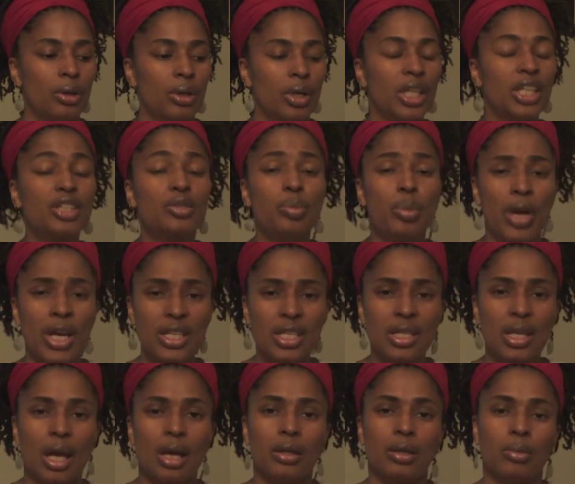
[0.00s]
express
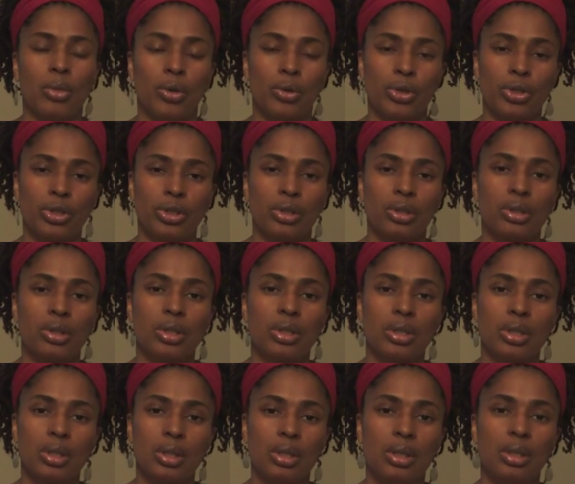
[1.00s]
our
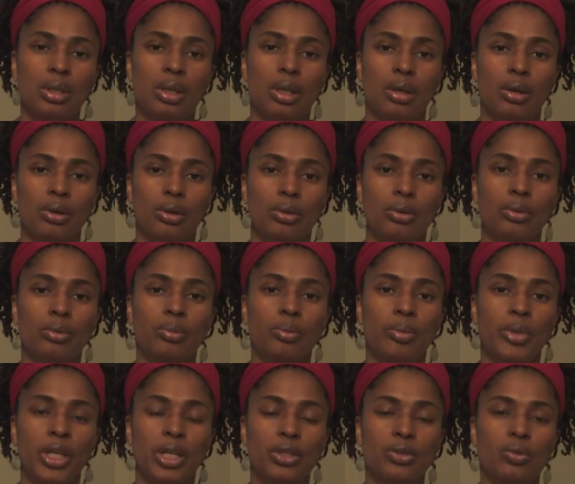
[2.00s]
emotions, you know,
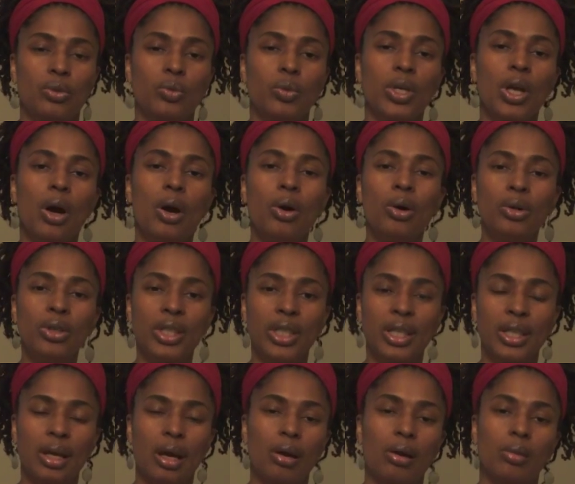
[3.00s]
because when we hold
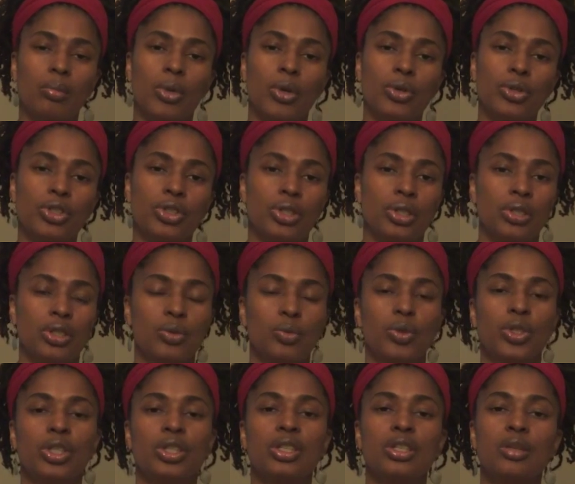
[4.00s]
in our emotions,
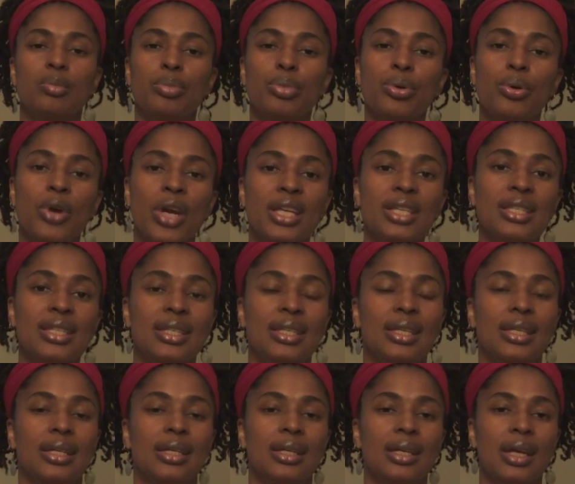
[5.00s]
we're
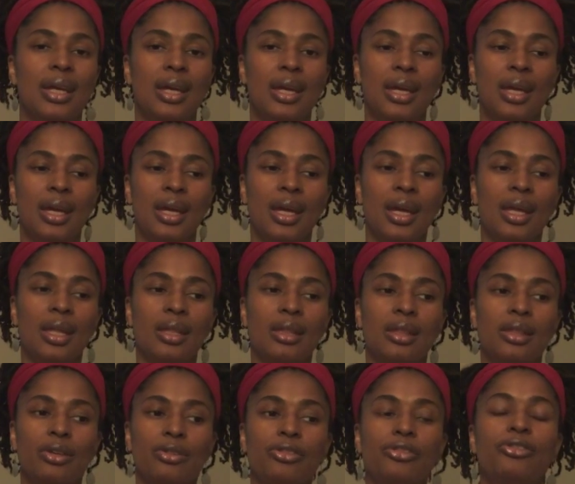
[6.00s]
suppressing
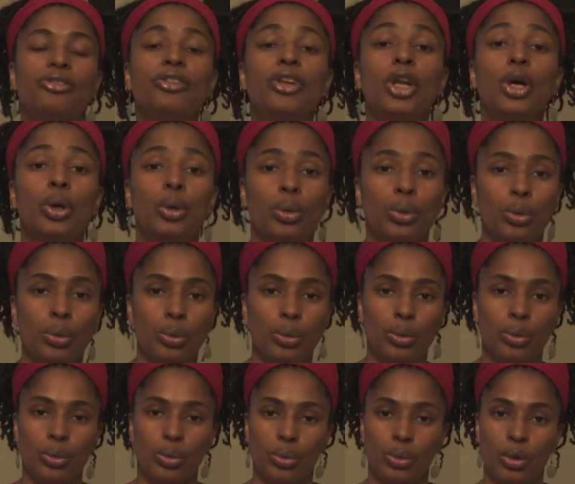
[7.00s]
the flow
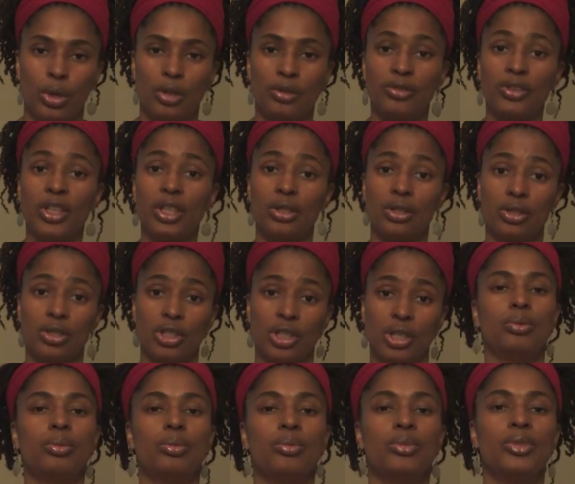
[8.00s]
of
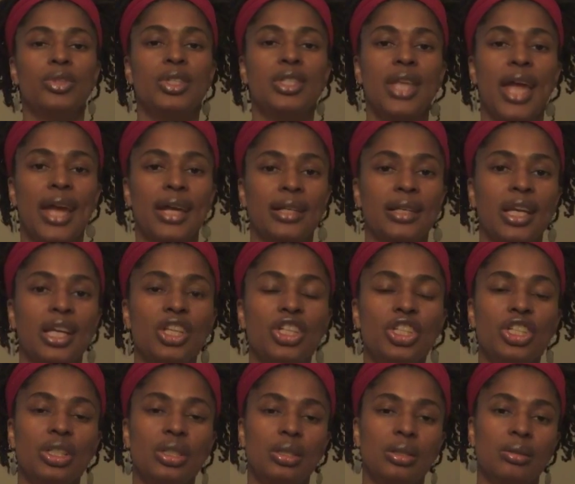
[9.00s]
energy.
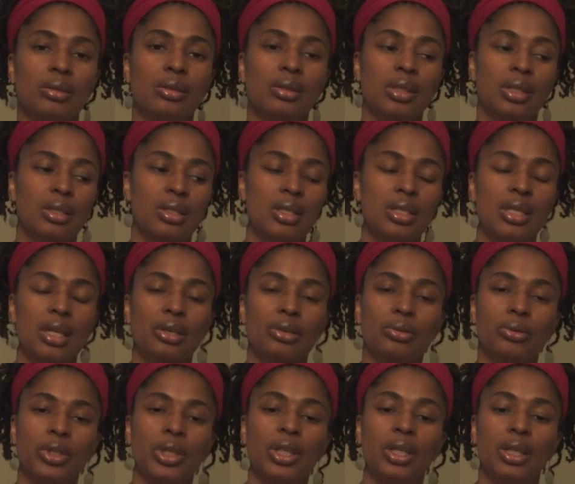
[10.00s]
Stagnation can
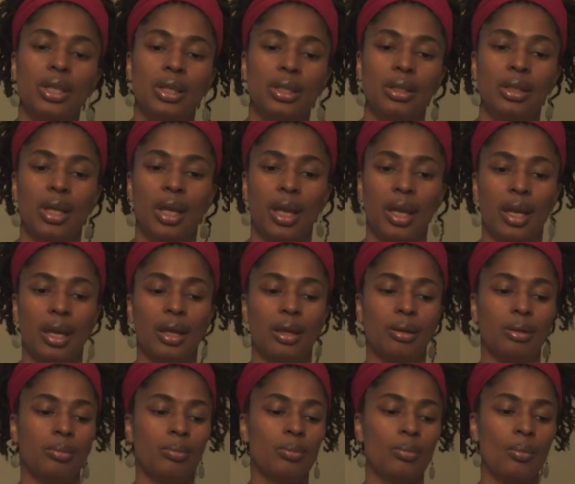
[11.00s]
settle in,
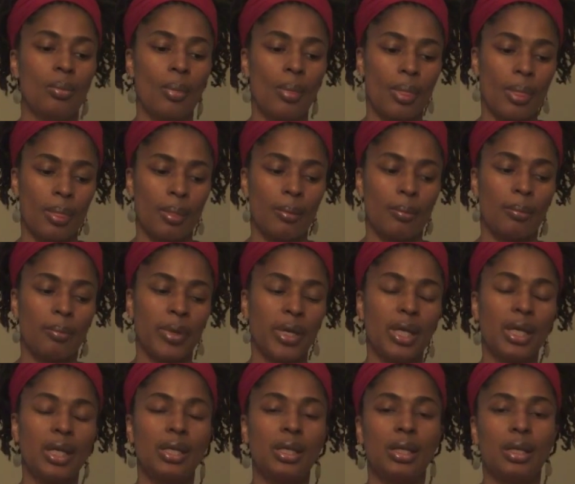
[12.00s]
and
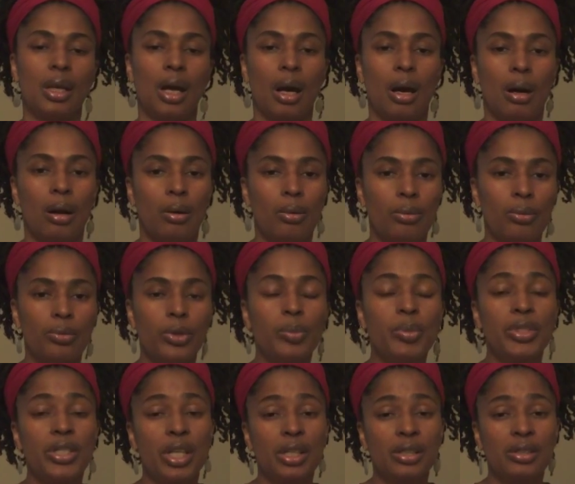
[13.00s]
being in our
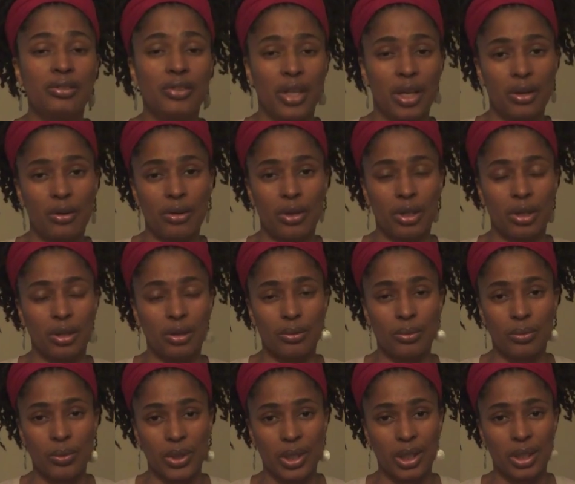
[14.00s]
reproductive area,
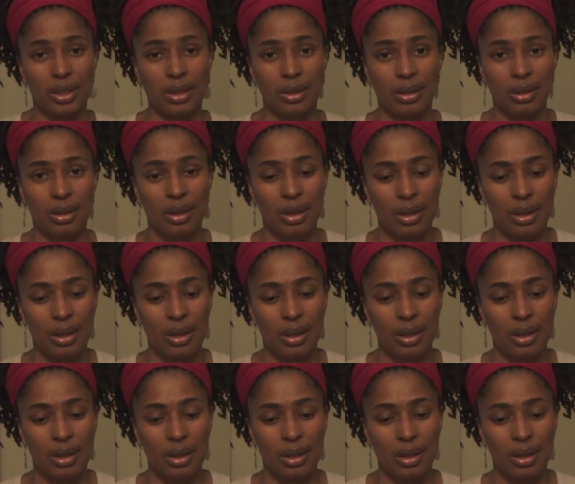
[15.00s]
when